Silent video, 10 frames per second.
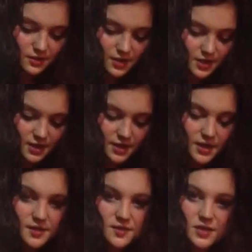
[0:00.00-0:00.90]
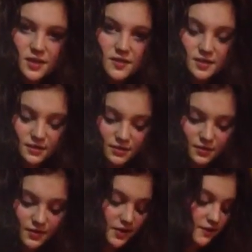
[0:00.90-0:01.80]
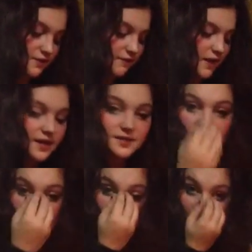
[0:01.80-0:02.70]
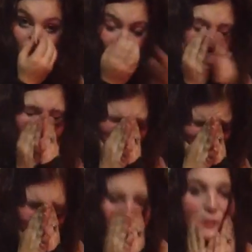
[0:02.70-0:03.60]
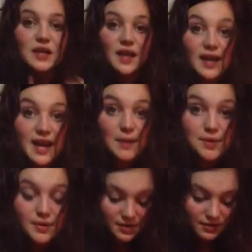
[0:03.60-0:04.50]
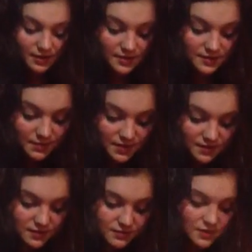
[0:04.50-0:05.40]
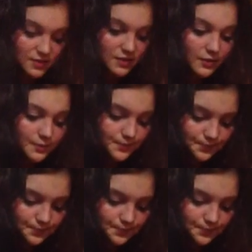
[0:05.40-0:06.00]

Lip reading: here is just a little thing of advice to make your week a lot happier, or, like, some things that you need to know.